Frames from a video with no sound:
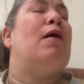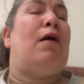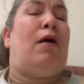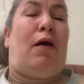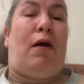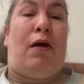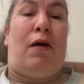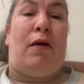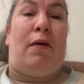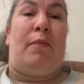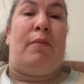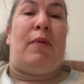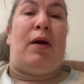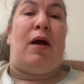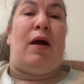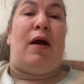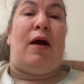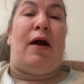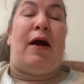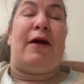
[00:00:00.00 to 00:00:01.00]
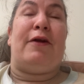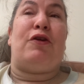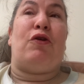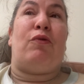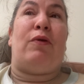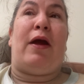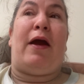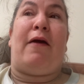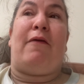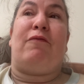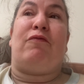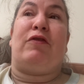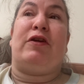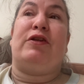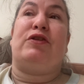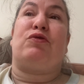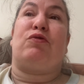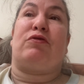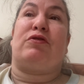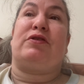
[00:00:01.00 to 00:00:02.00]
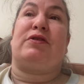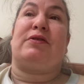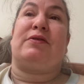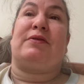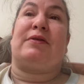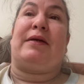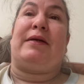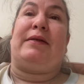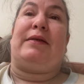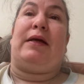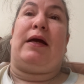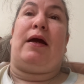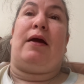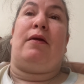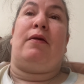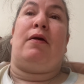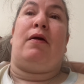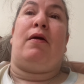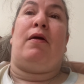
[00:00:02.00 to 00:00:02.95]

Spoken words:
I don't have resources like that.